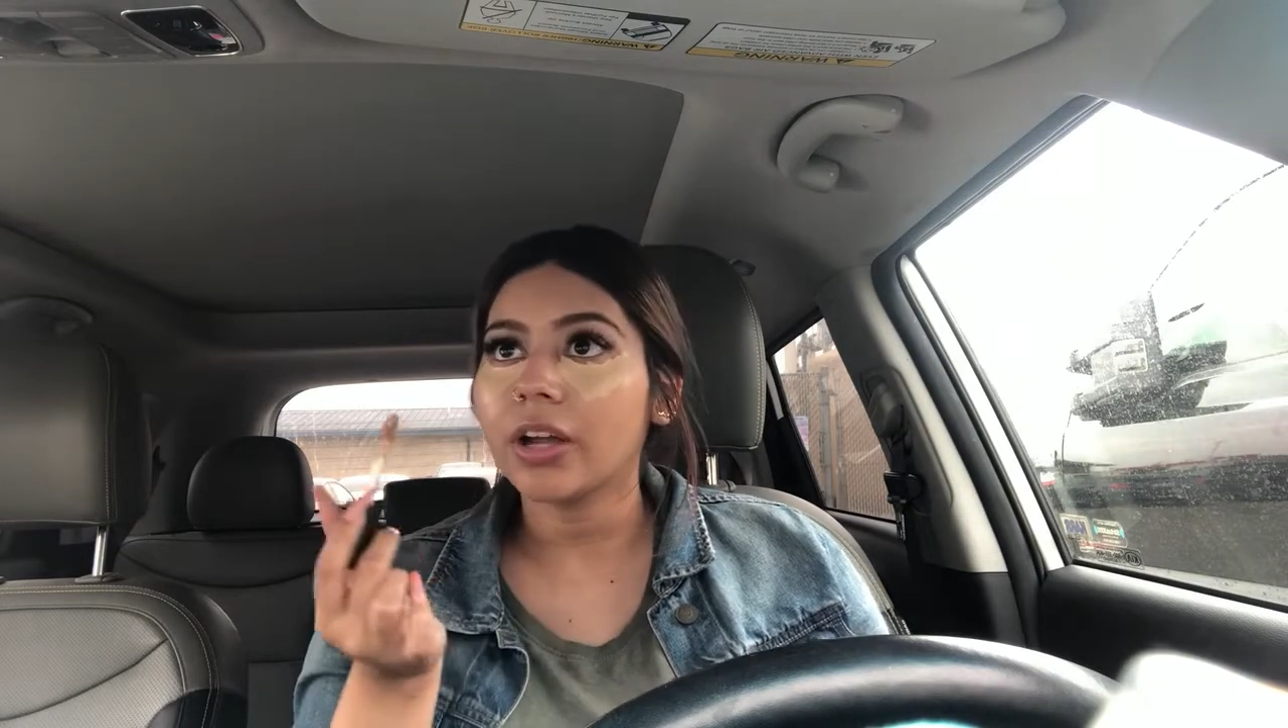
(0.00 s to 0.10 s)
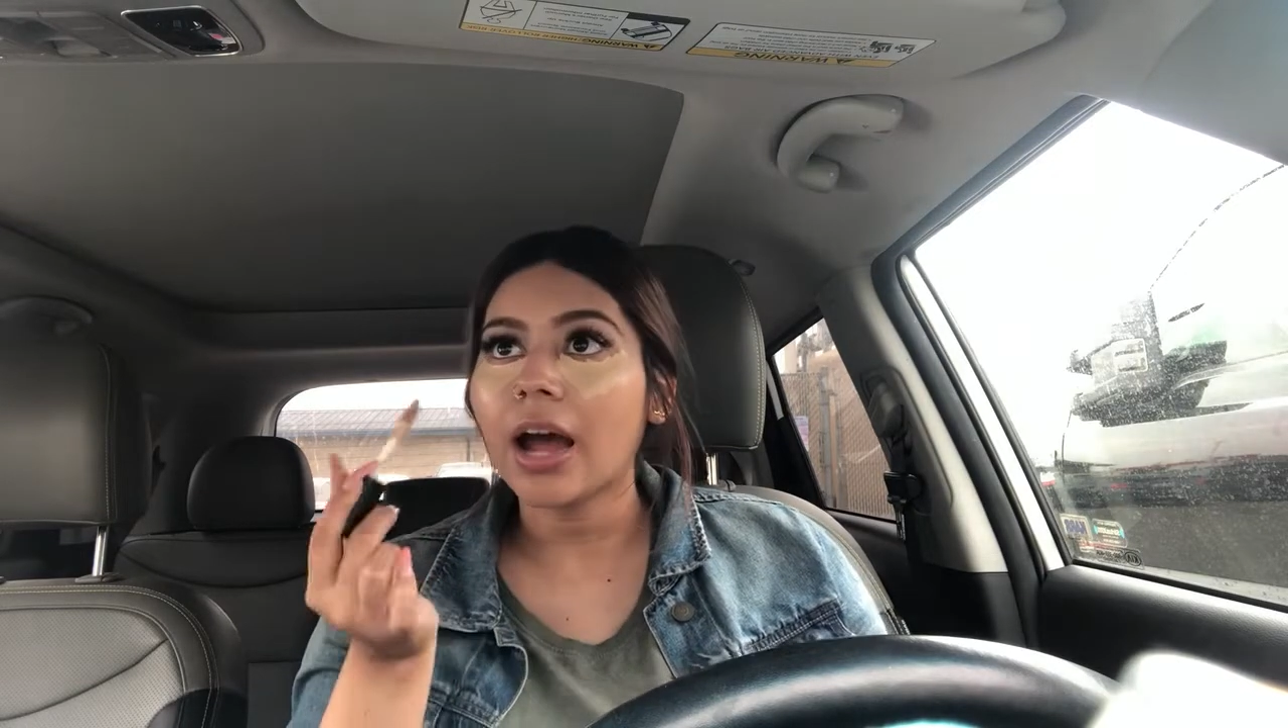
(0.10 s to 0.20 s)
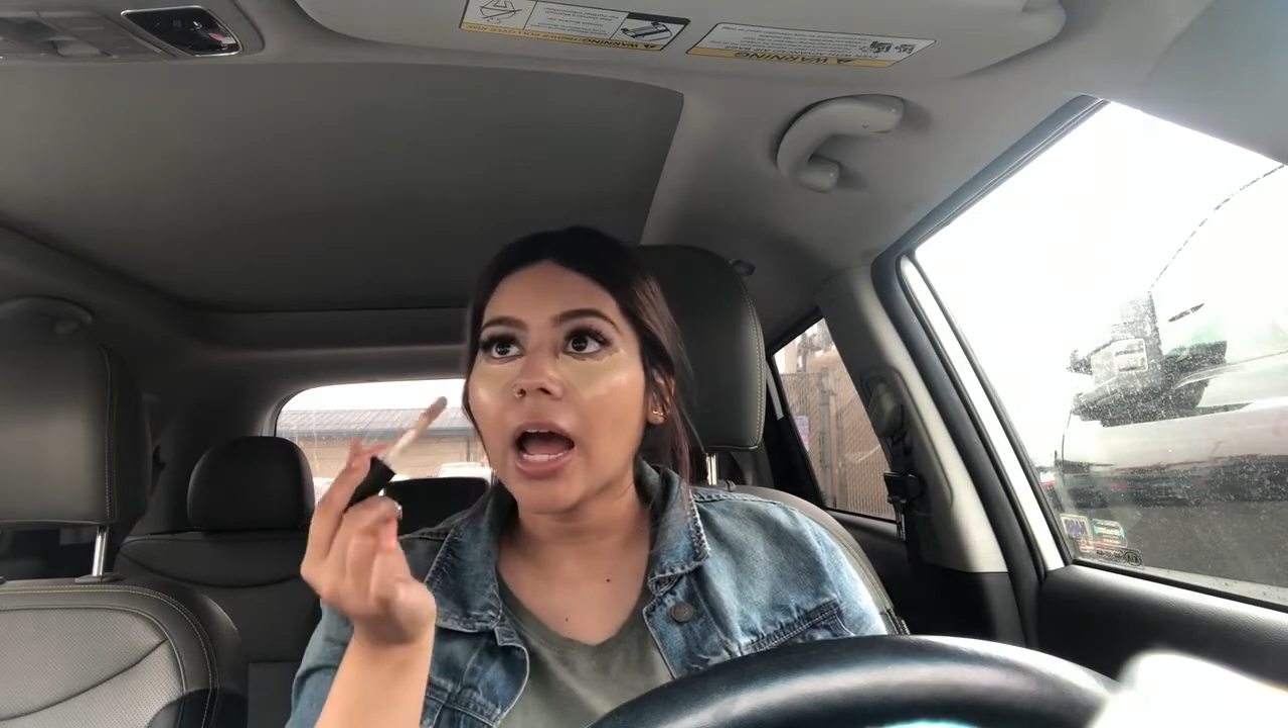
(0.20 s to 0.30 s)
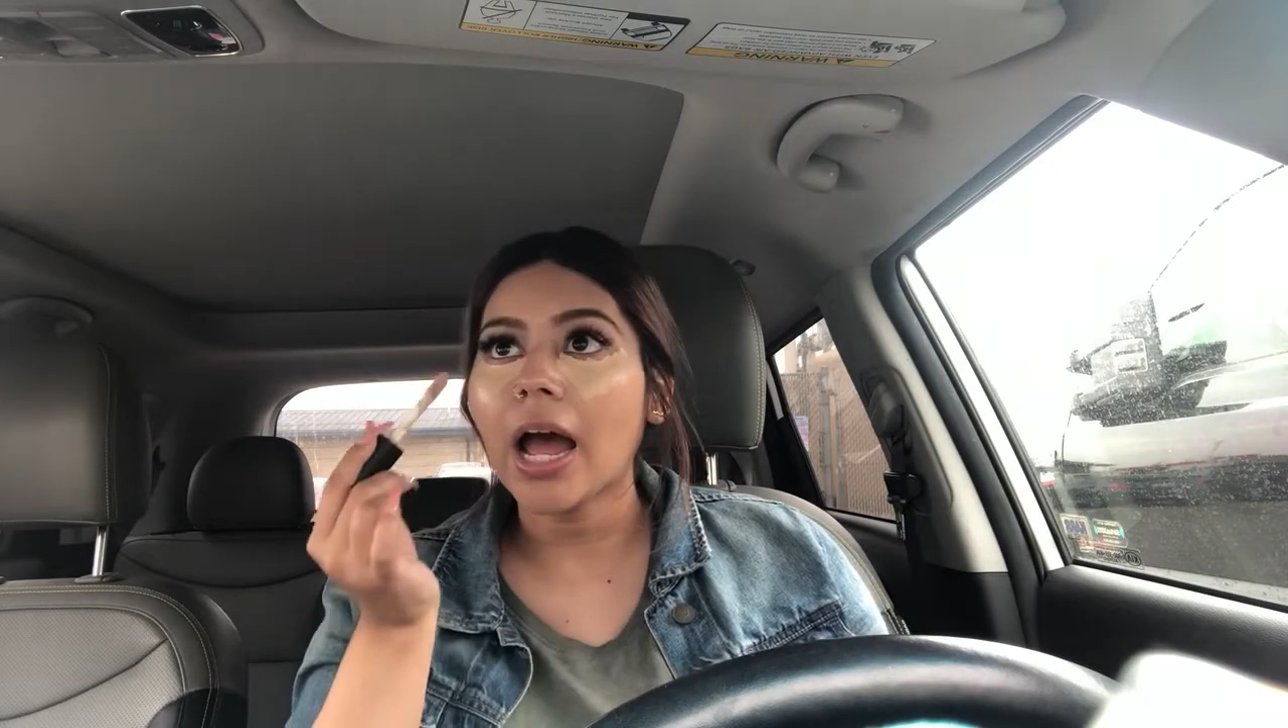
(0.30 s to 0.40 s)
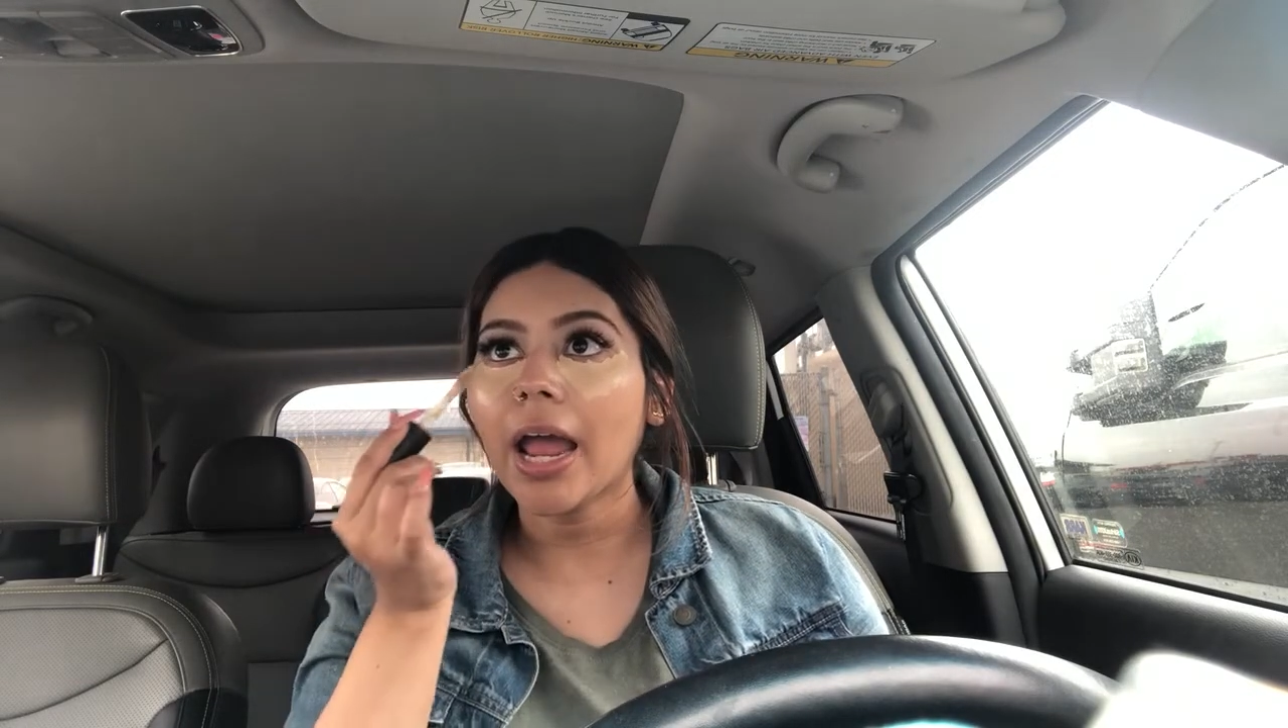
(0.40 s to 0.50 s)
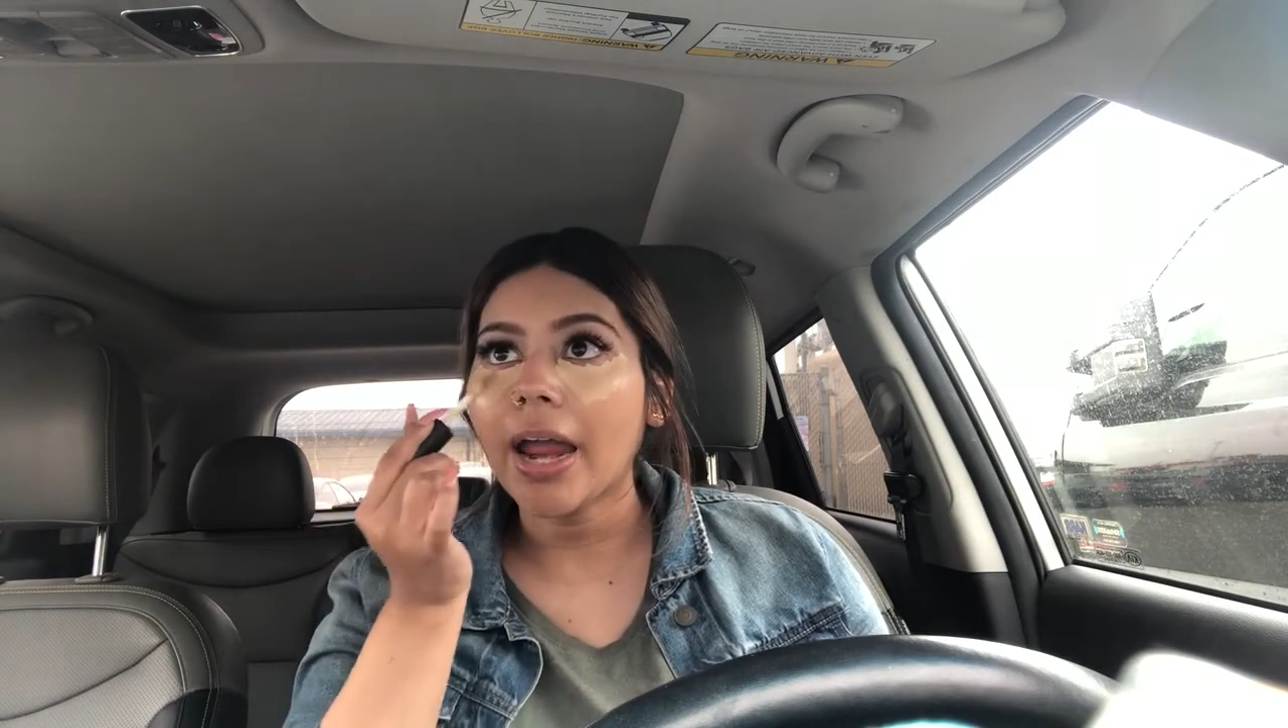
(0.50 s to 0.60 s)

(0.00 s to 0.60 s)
the guy